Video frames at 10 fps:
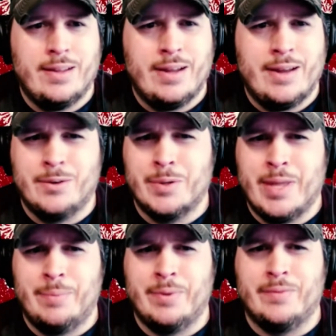don't go
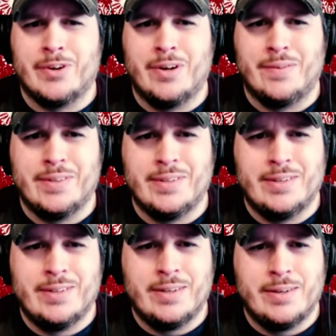camping very often.
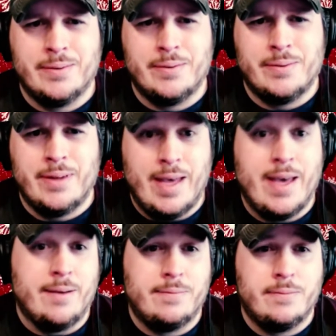I
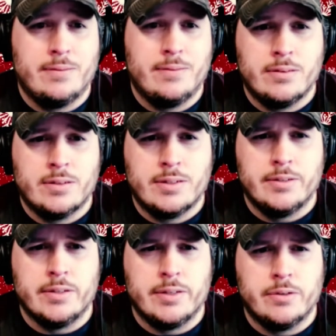have,
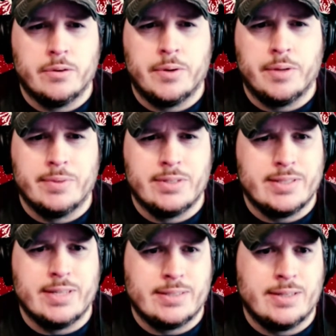clearly, growing up in East
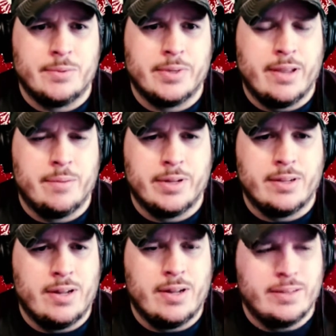Texas, I went camping a
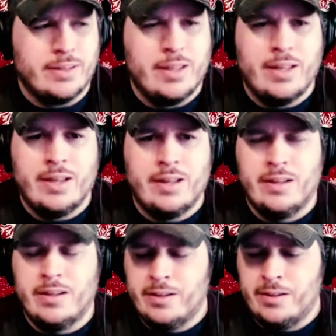lot, and
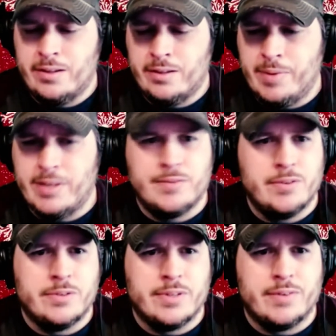the past few
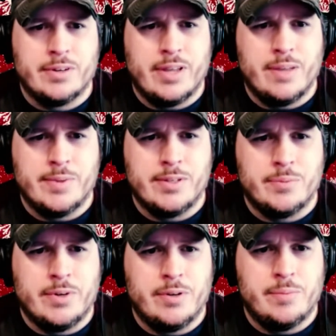years I've gone camping
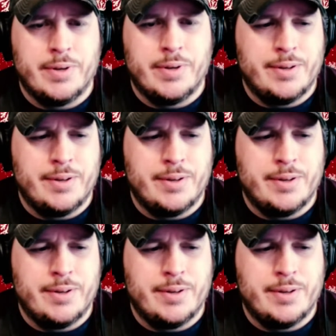as well. But